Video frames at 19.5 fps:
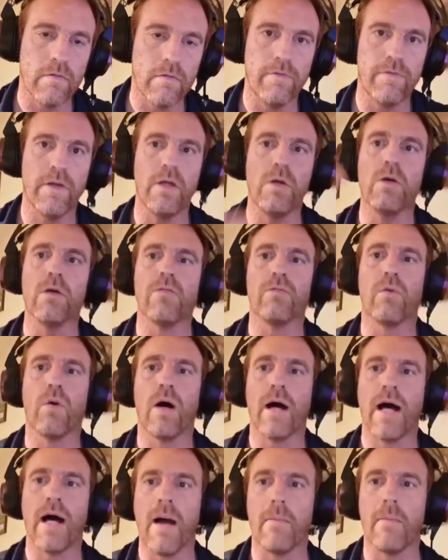view of
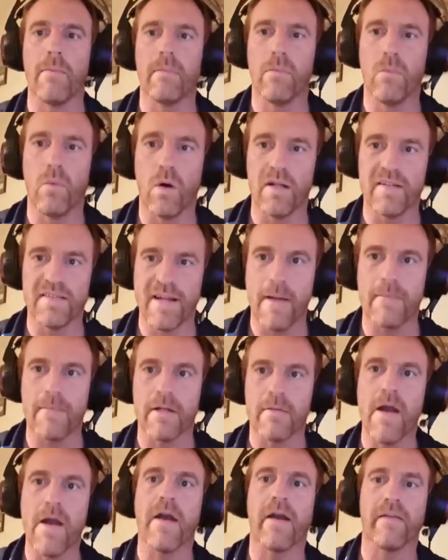what's happened in
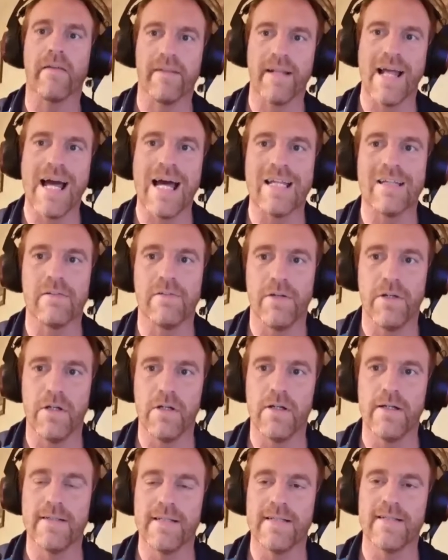America over the last few
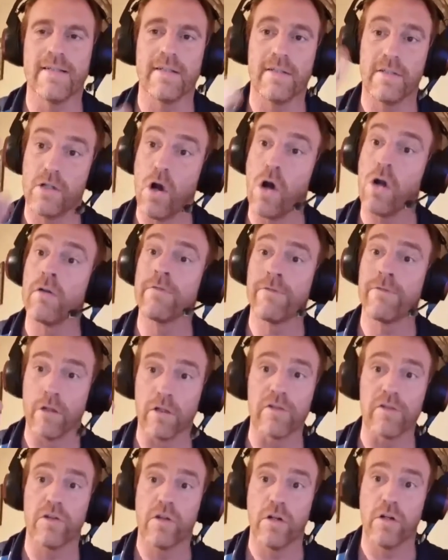years, it's gone full
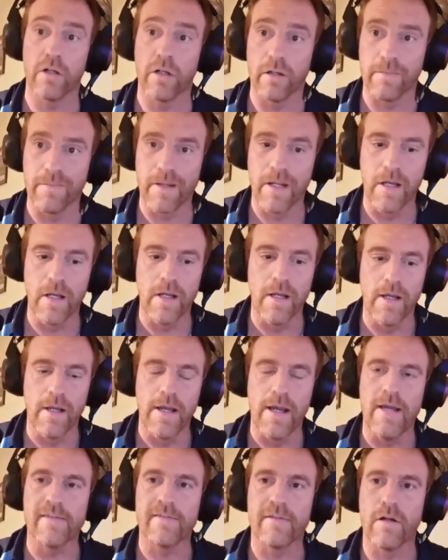circle.
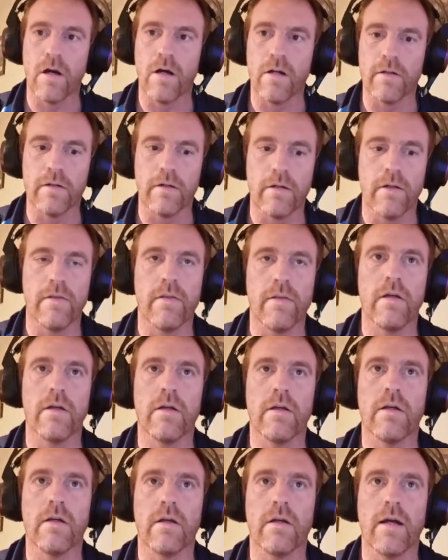It's gone
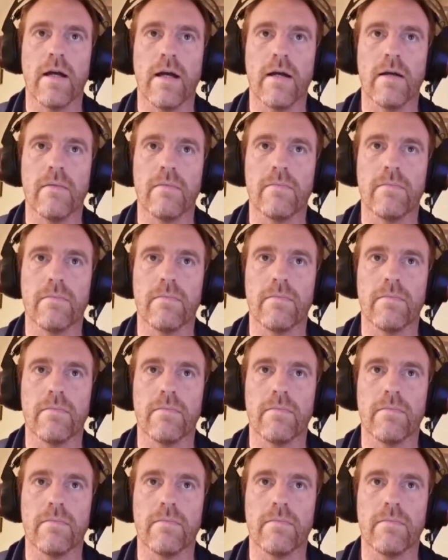the